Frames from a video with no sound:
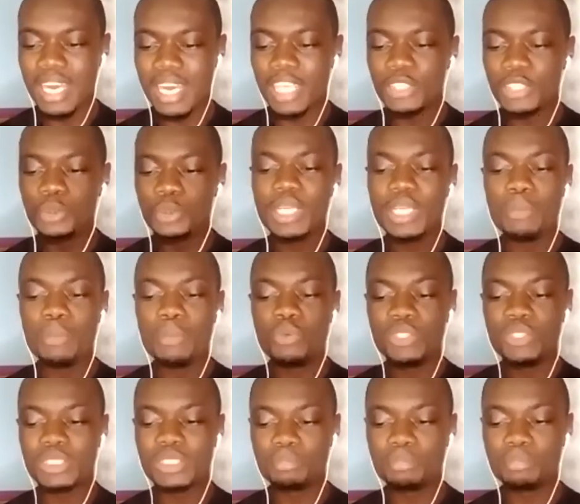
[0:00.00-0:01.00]
I took it up
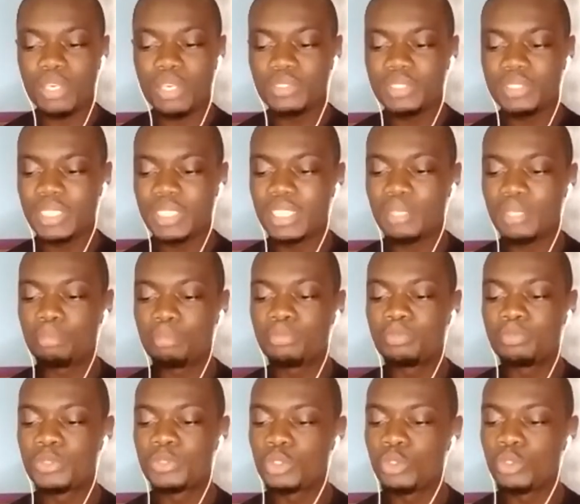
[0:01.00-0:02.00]
with a smile, set the
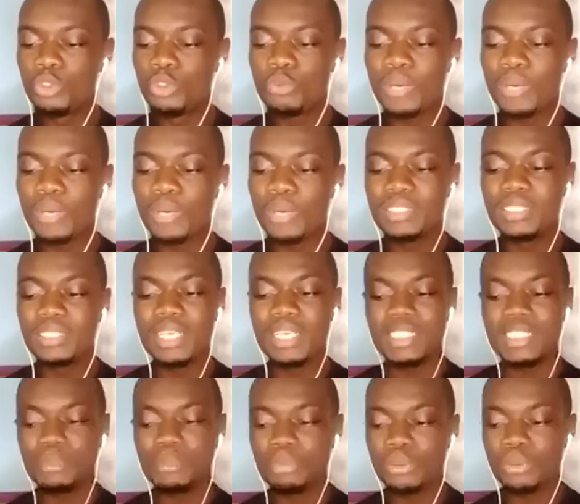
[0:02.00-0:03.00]
stone right in the
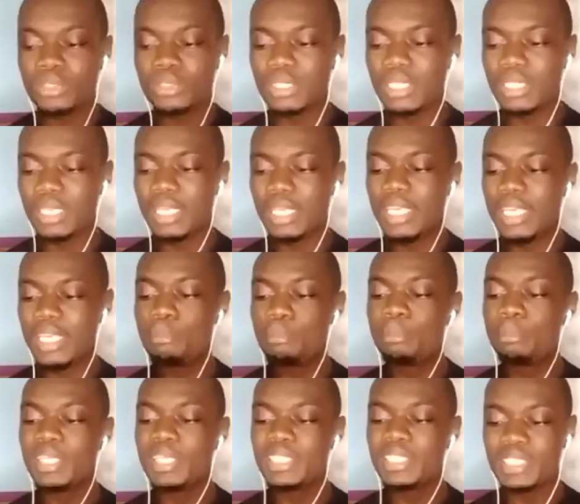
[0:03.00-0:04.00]
catapult,
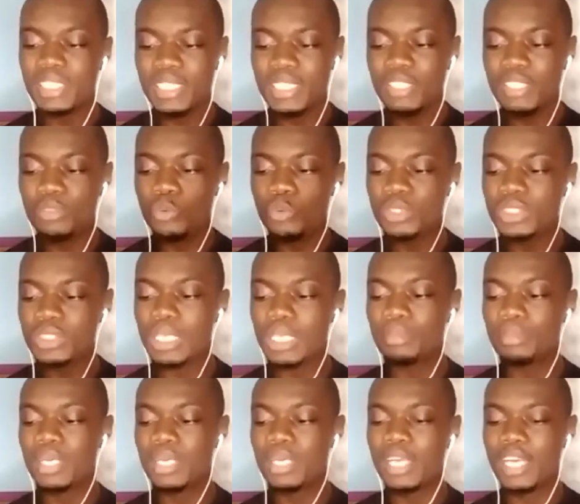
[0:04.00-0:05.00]
impatiently rose
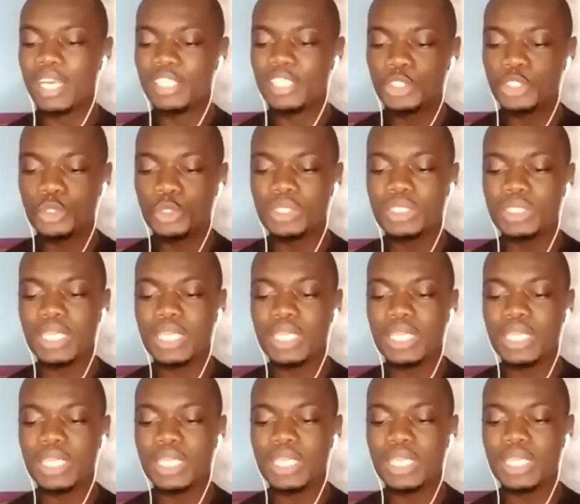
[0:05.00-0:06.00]
up and shot
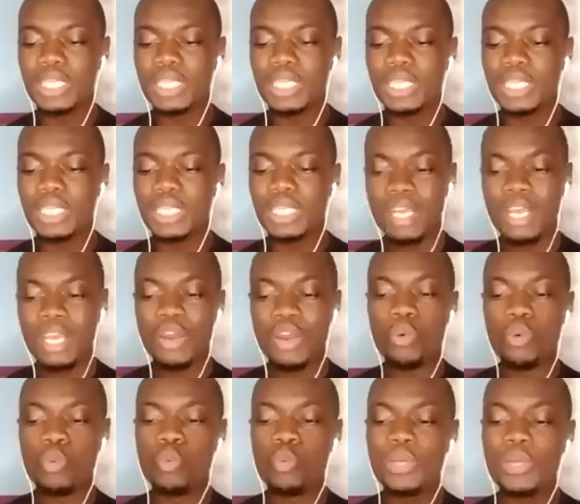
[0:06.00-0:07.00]
at the bed
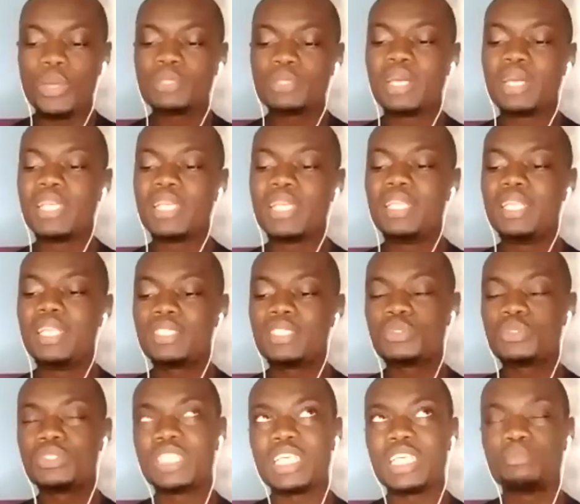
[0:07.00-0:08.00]
with my
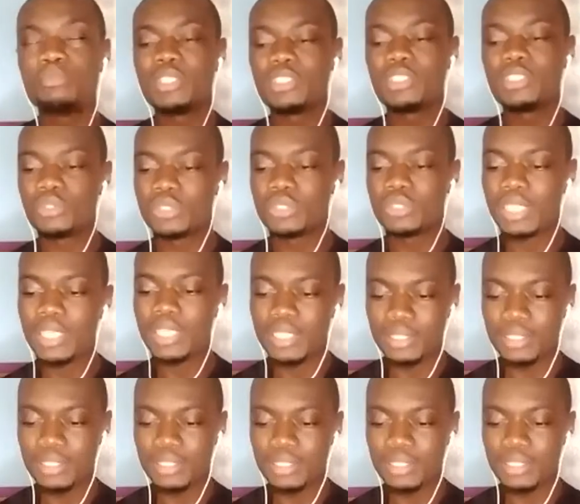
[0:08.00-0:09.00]
little judgment on
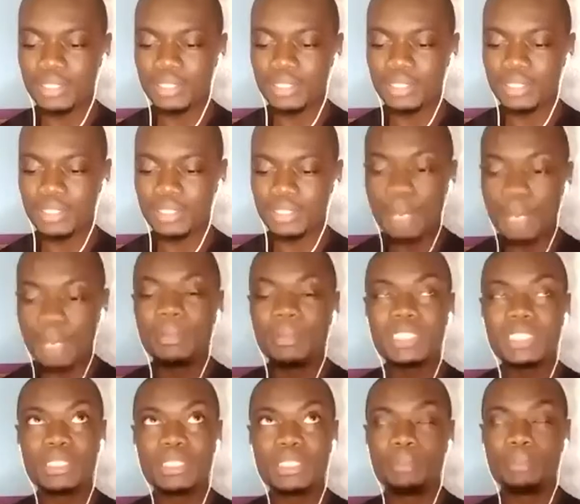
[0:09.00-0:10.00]
target. I
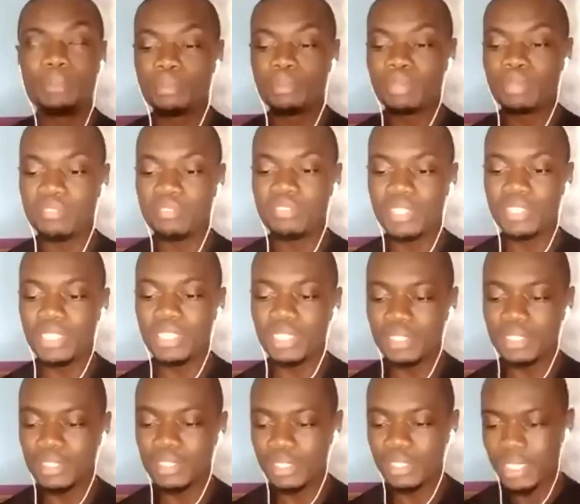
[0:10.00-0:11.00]
missed the bed
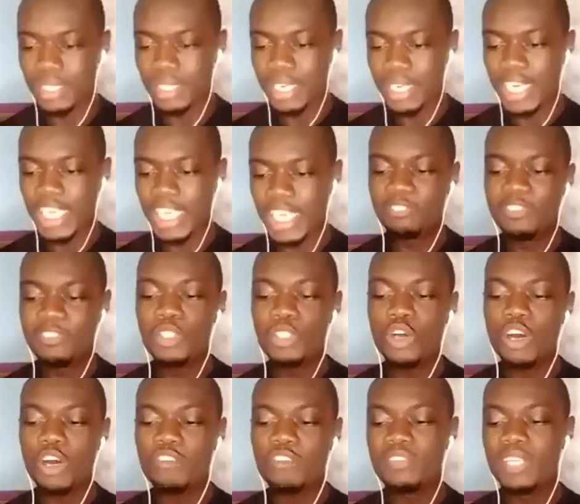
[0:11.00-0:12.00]
perfectly. It
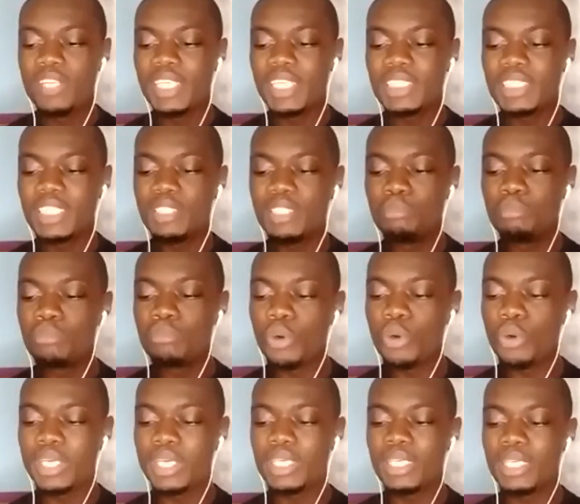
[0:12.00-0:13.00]
flew off leisurely,
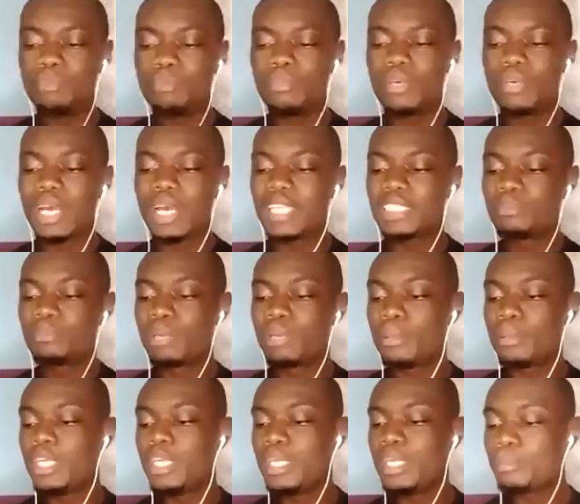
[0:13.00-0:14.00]
mocking at
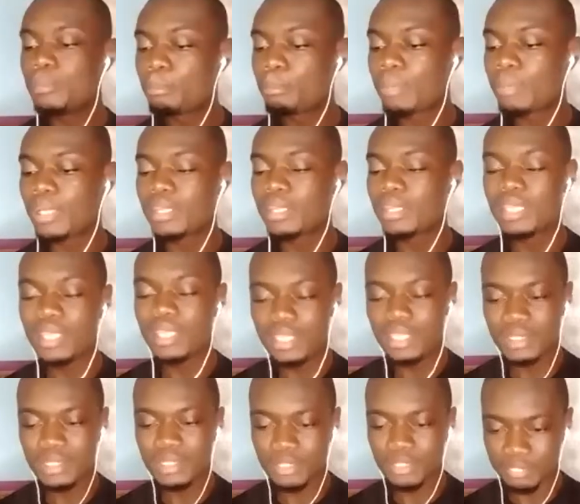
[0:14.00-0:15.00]
my
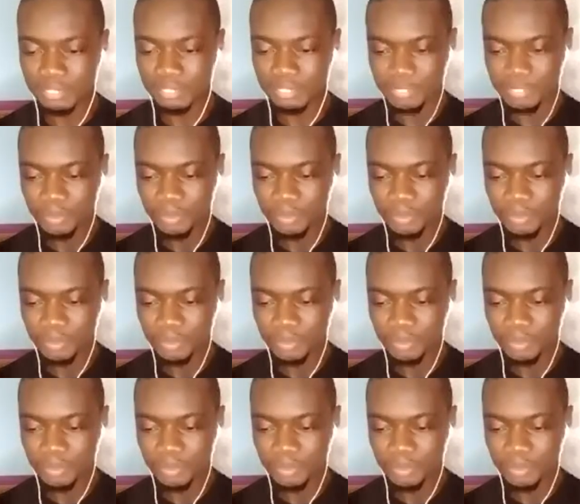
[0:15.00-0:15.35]
pathetic self.